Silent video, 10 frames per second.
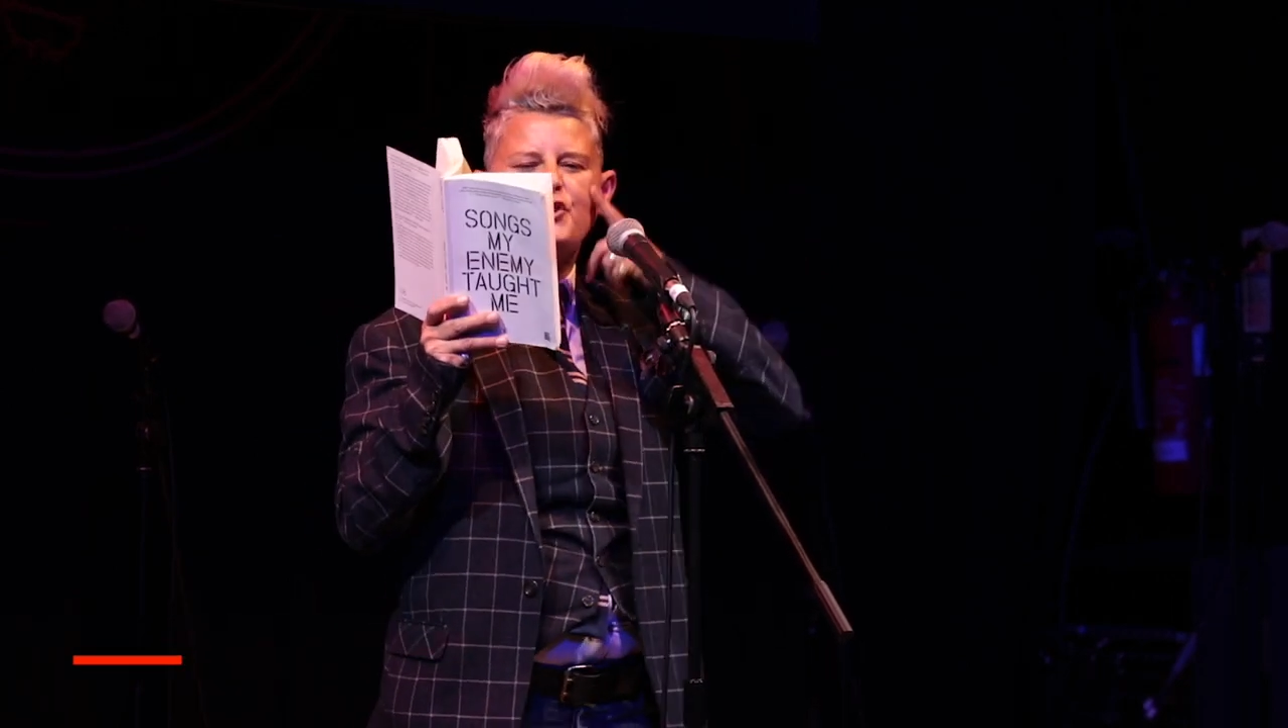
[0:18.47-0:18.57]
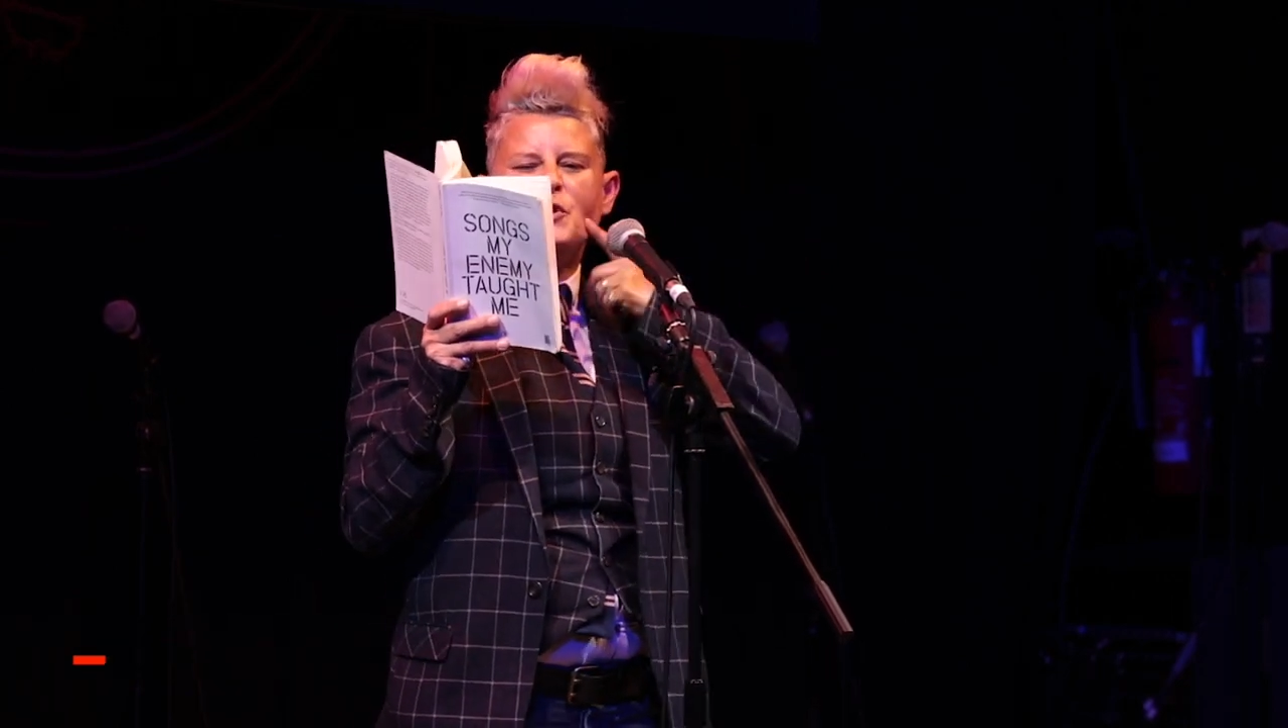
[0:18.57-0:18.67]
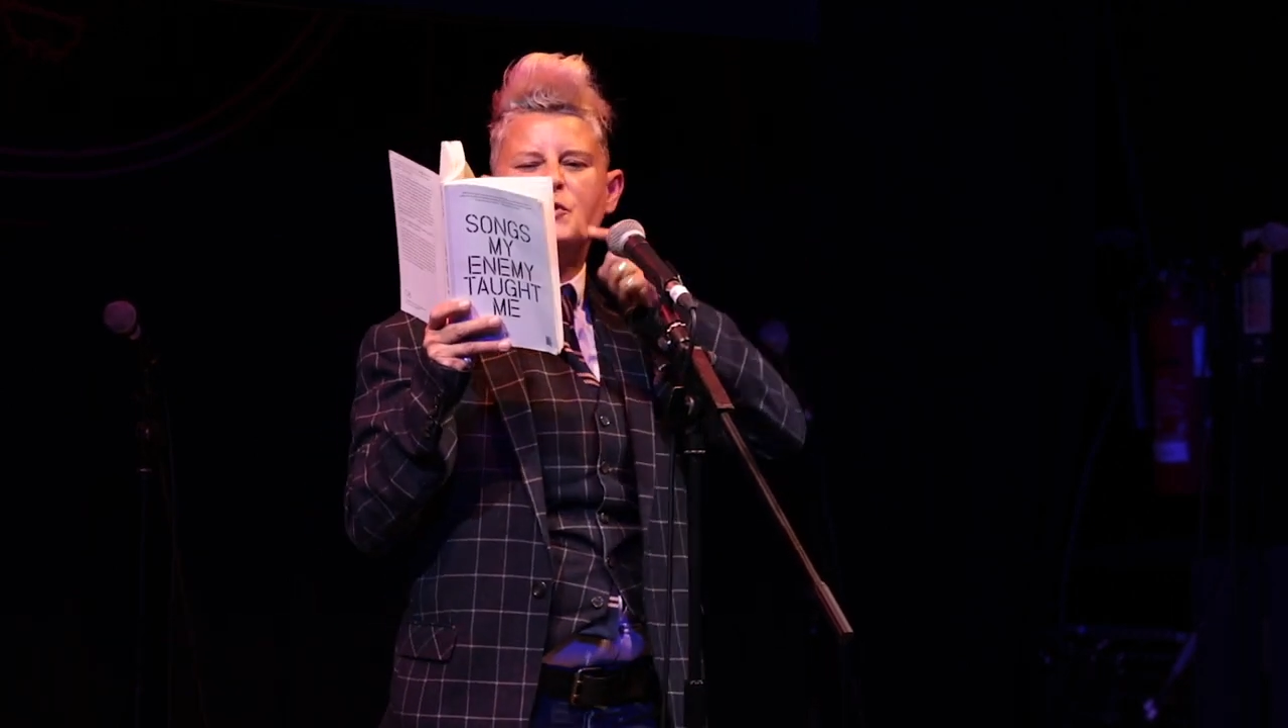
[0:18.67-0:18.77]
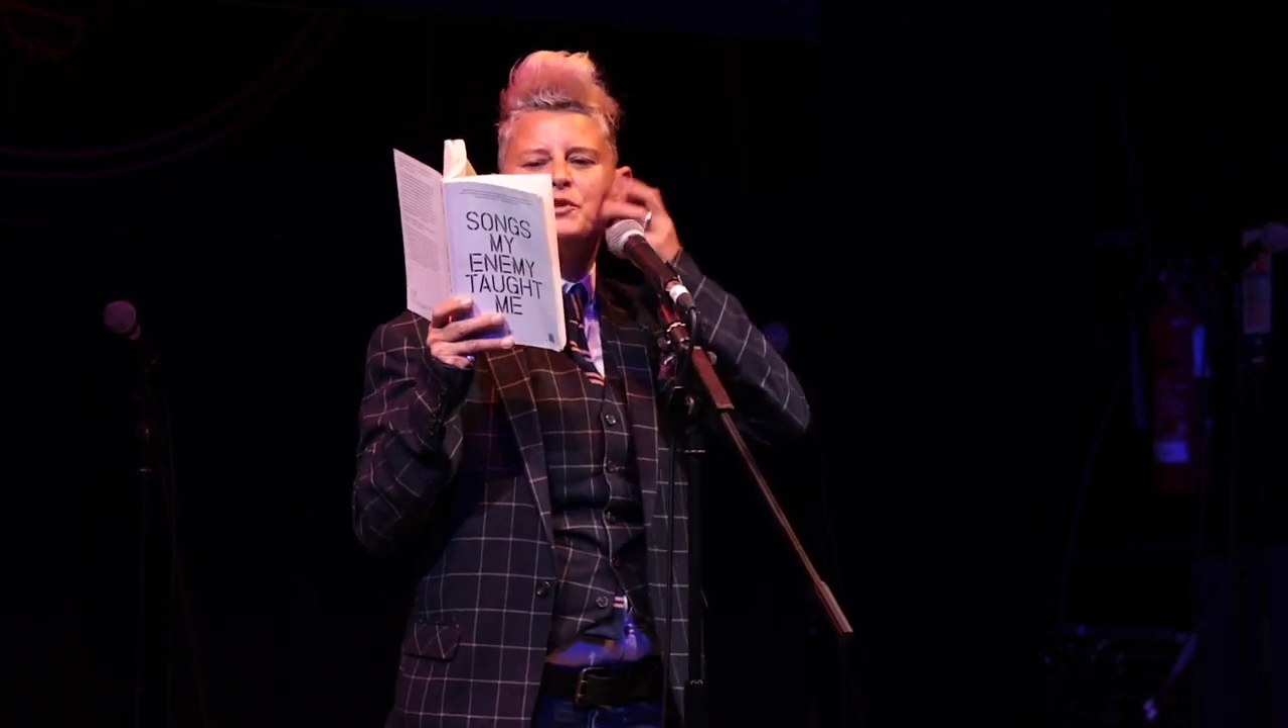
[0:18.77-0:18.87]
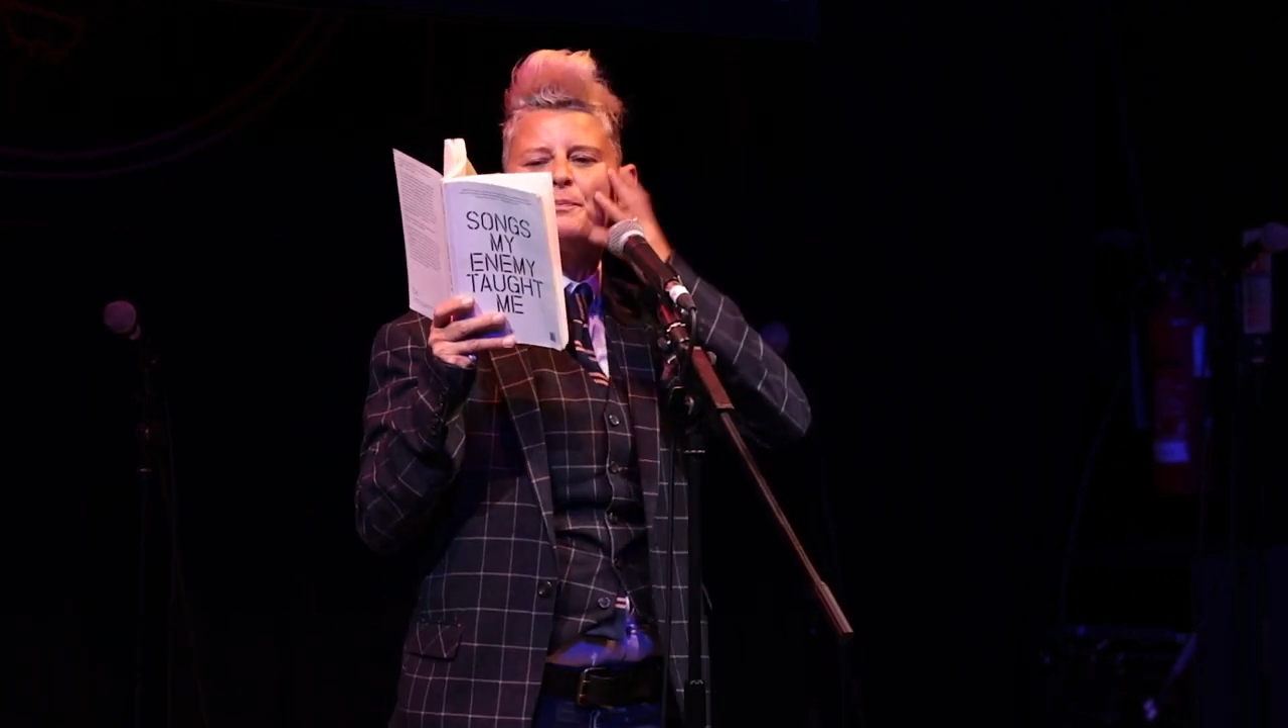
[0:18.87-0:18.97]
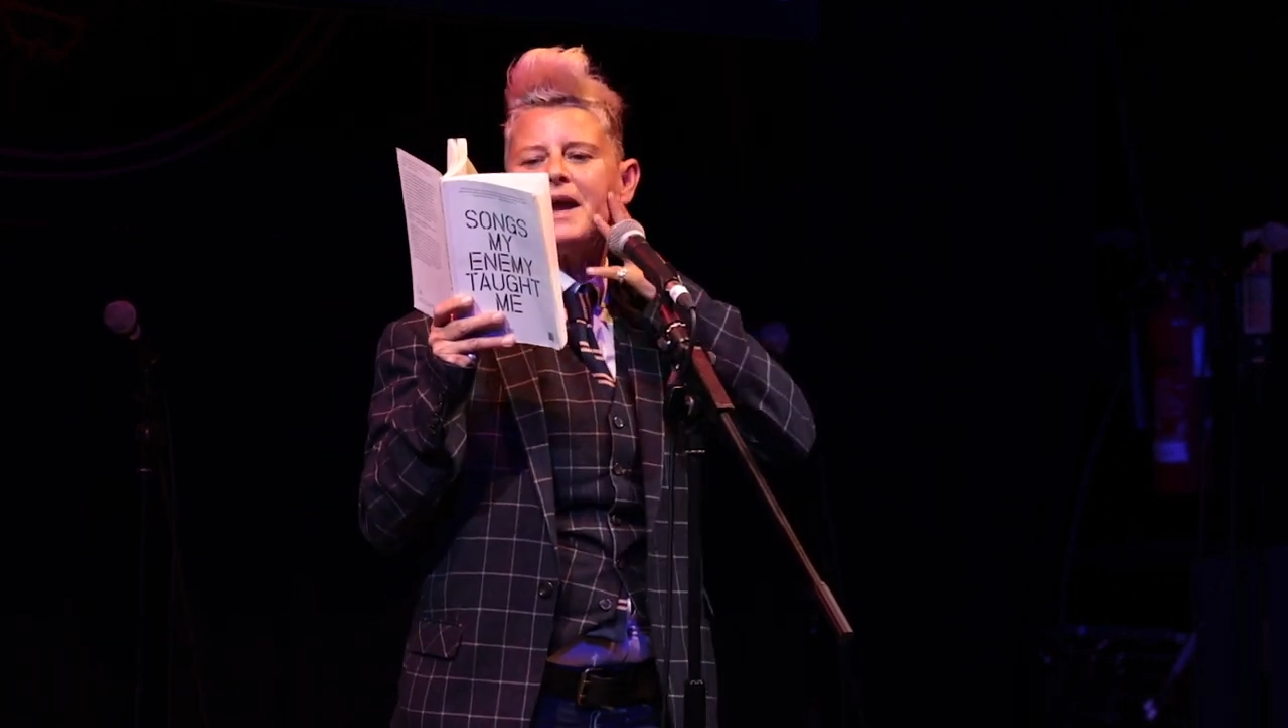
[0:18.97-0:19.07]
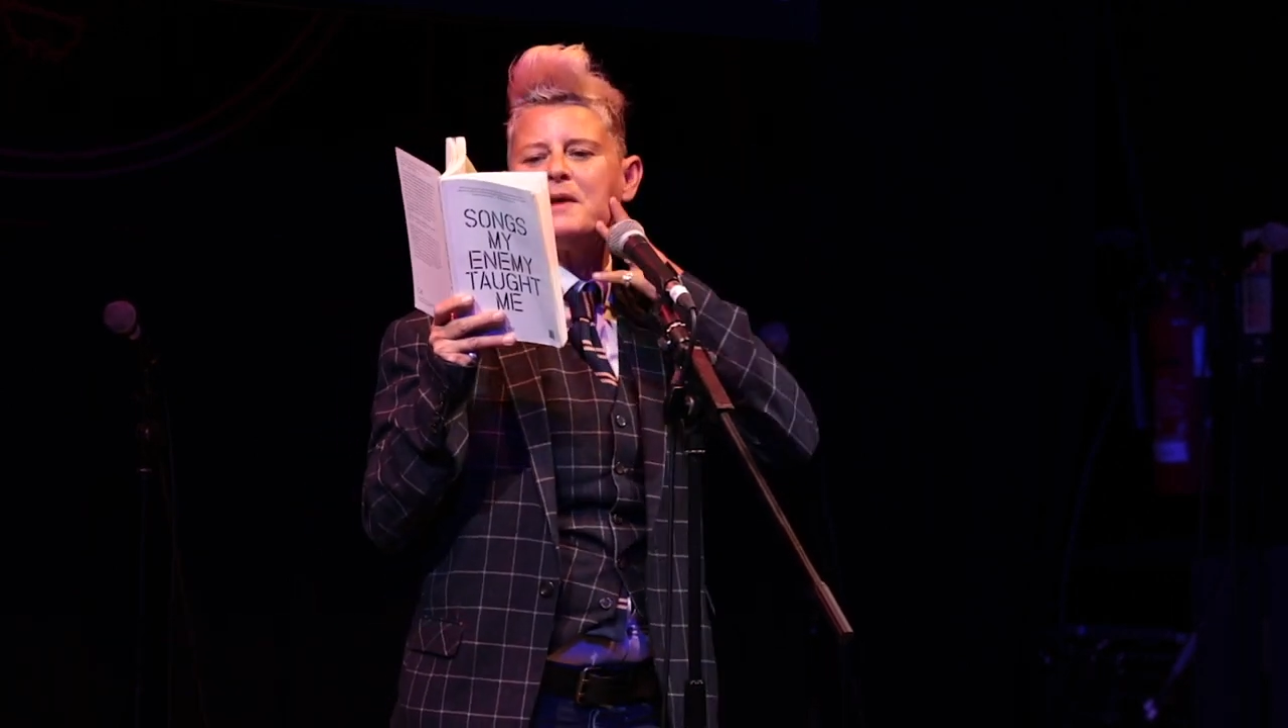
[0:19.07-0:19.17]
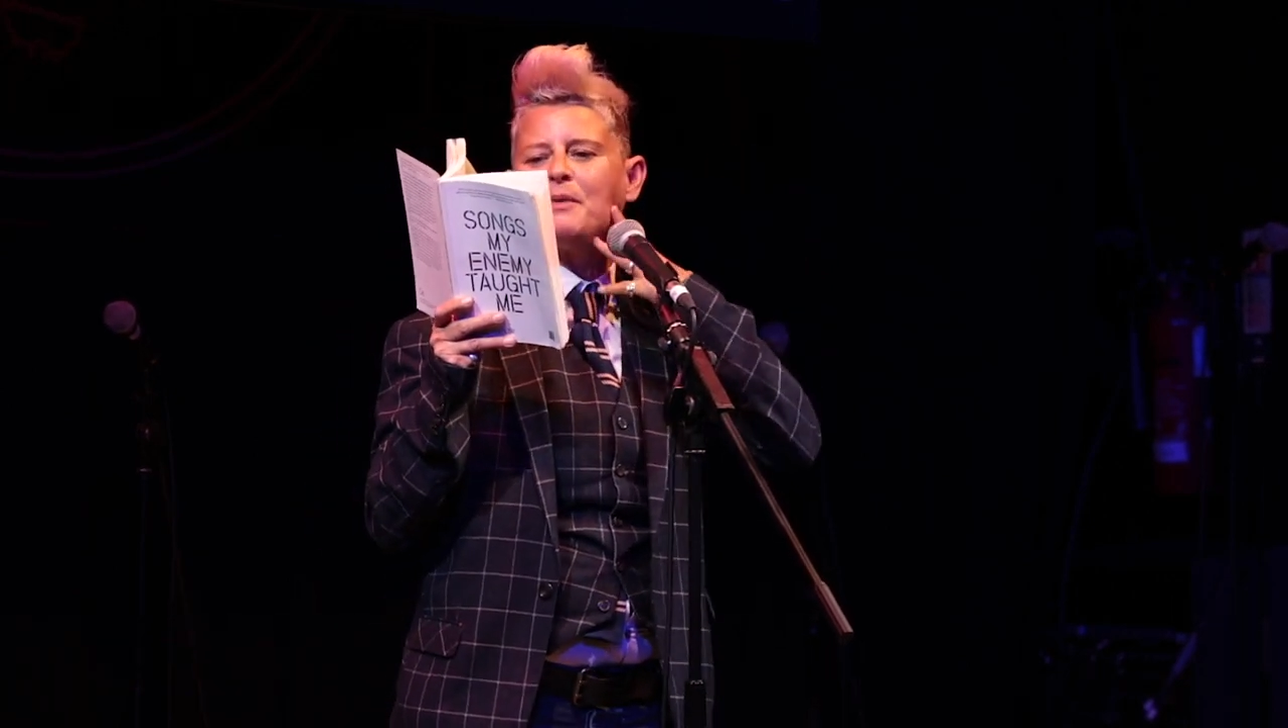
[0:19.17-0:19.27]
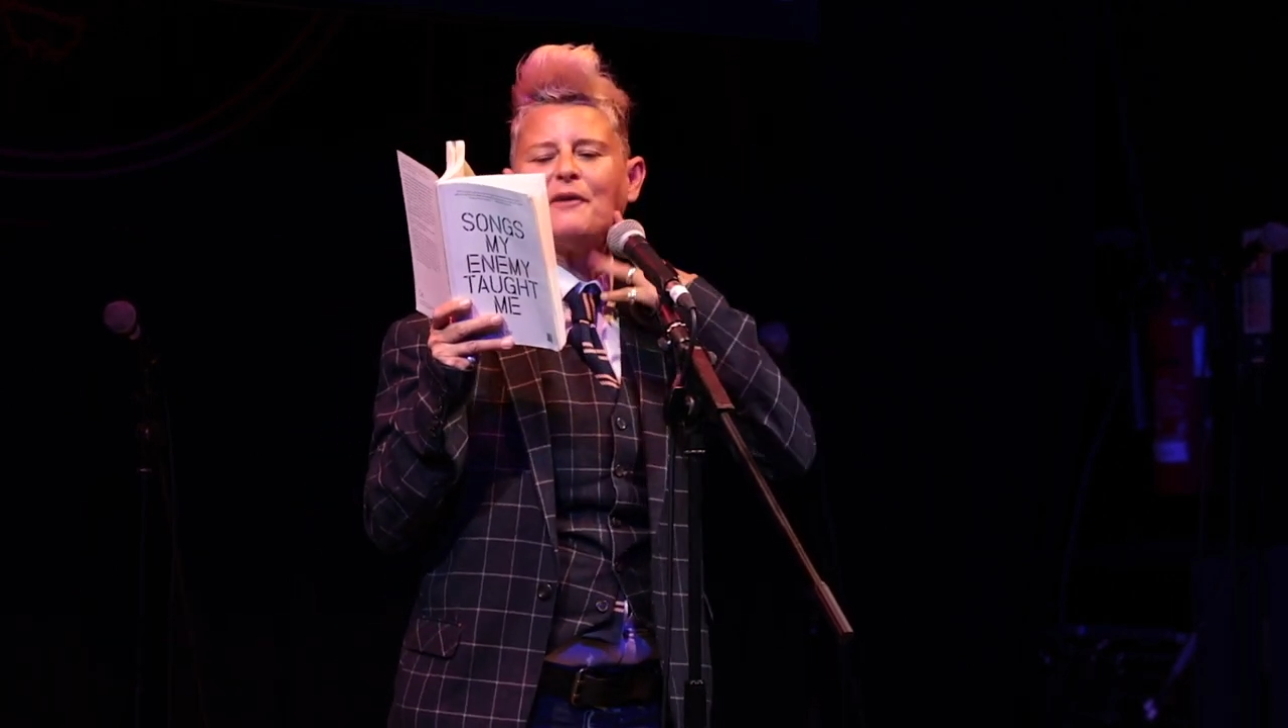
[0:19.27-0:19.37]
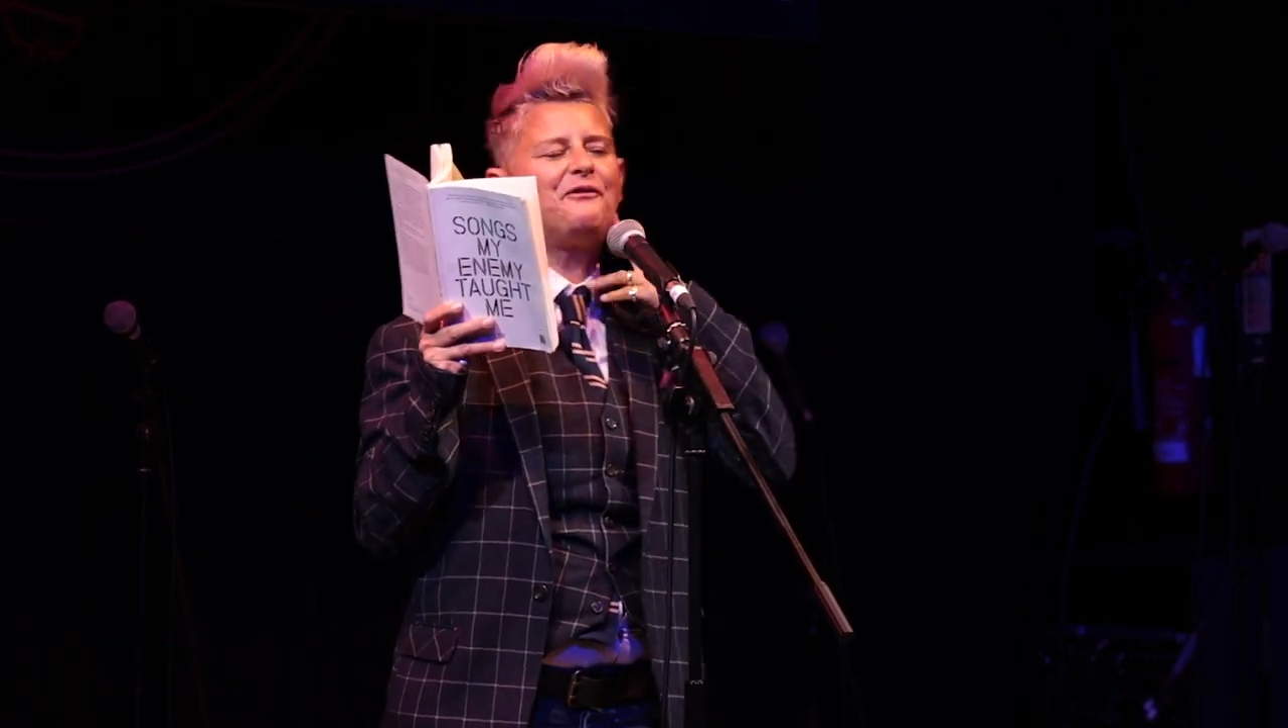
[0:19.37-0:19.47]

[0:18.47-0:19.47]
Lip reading: newspaper